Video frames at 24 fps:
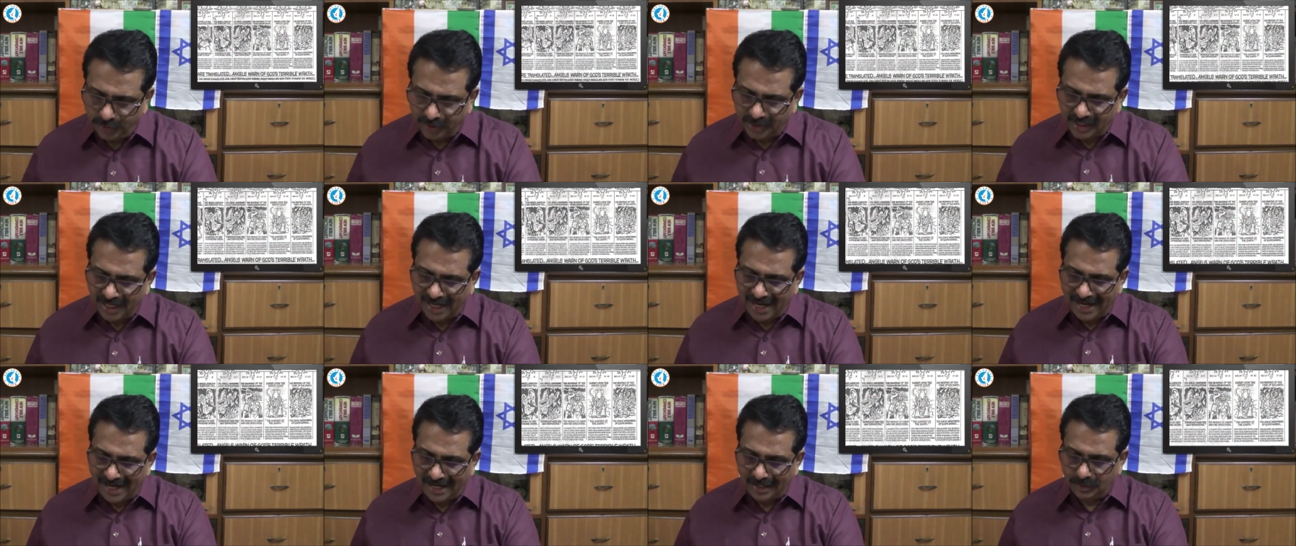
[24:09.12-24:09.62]
the
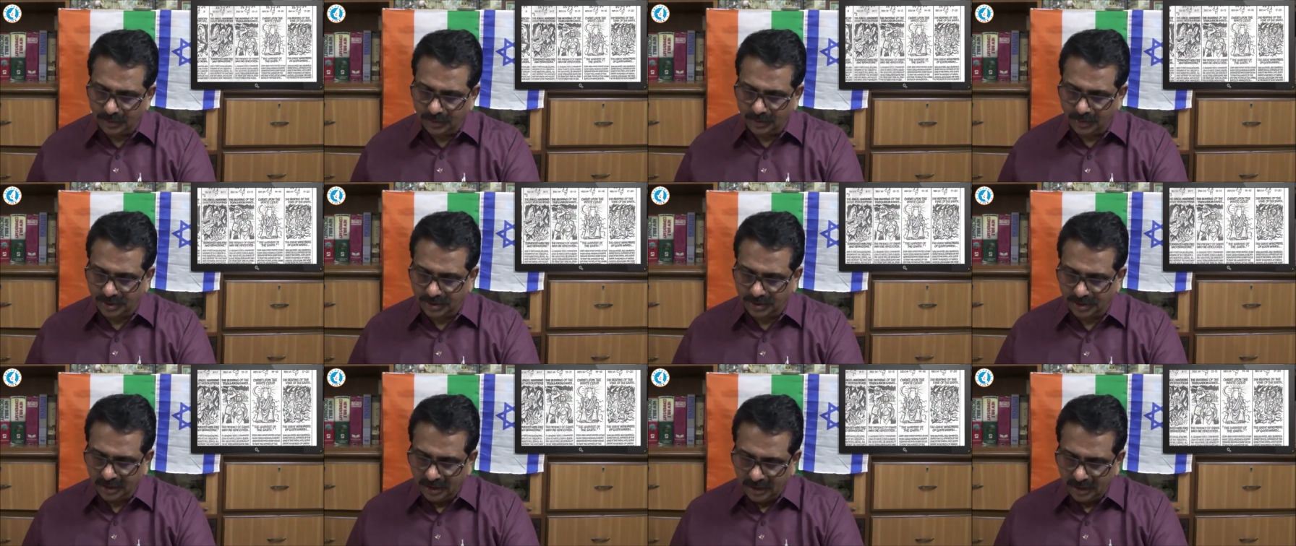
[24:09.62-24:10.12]

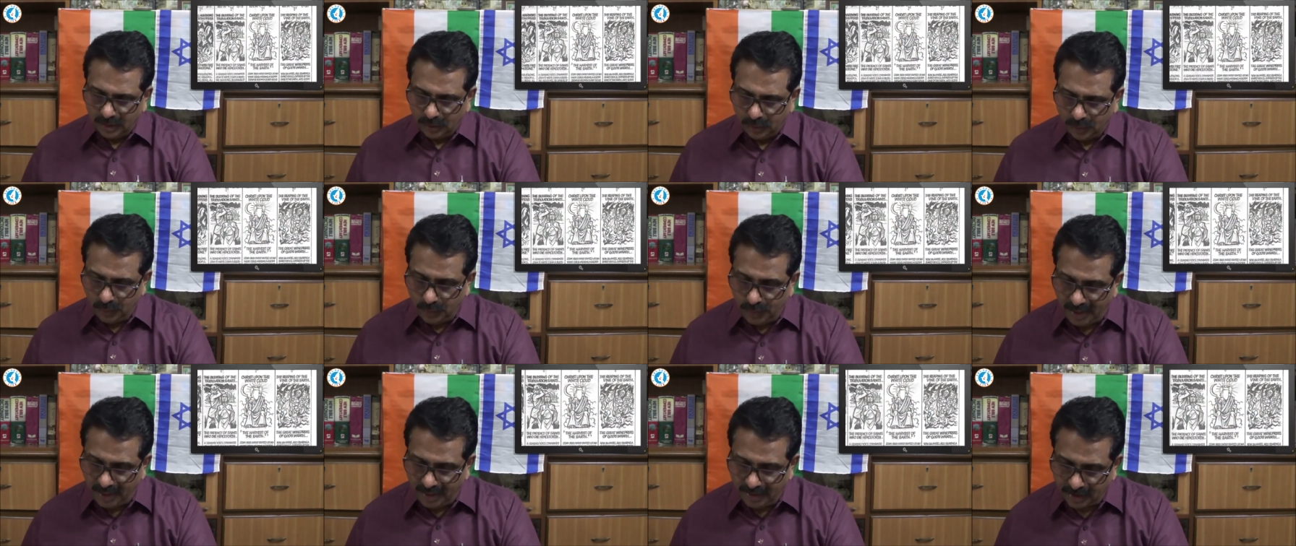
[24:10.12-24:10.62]
clouds
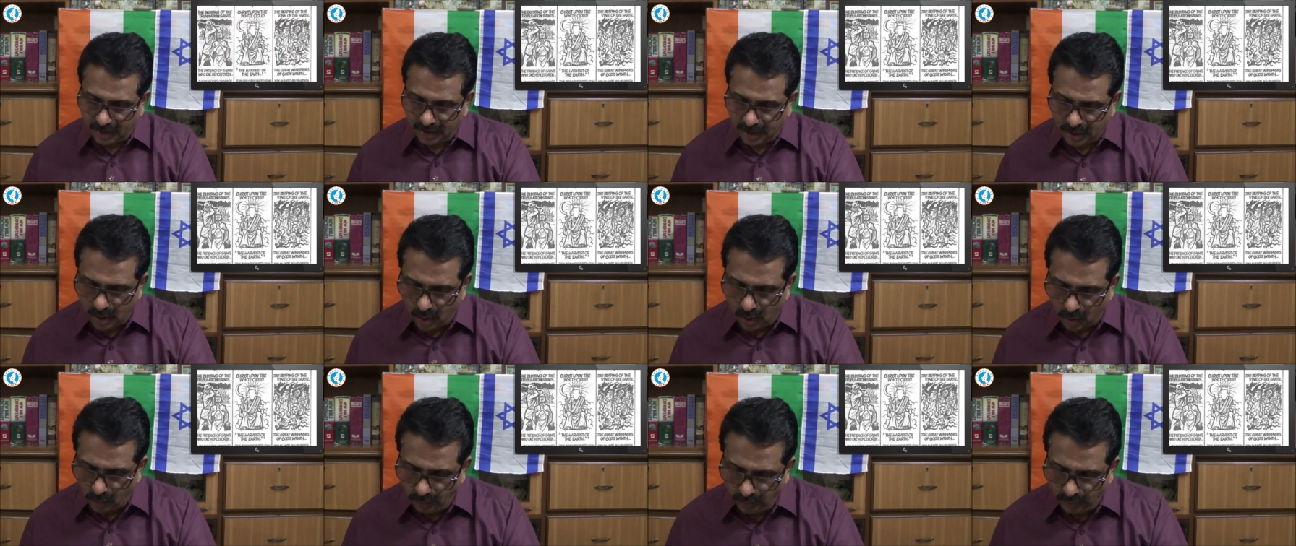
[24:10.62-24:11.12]
with a
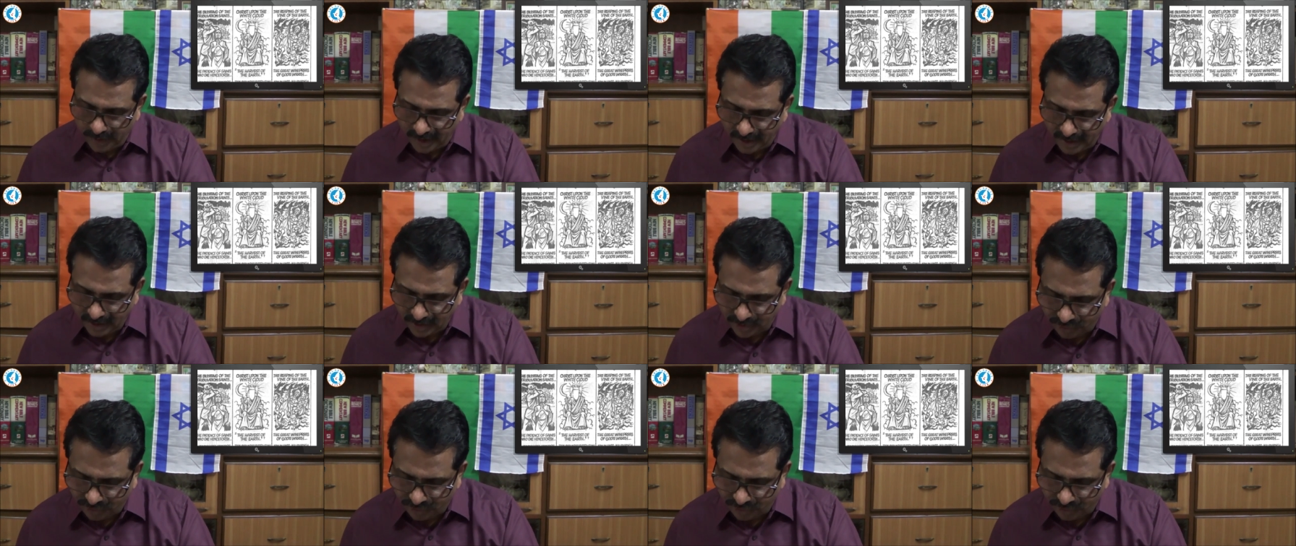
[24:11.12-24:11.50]
golden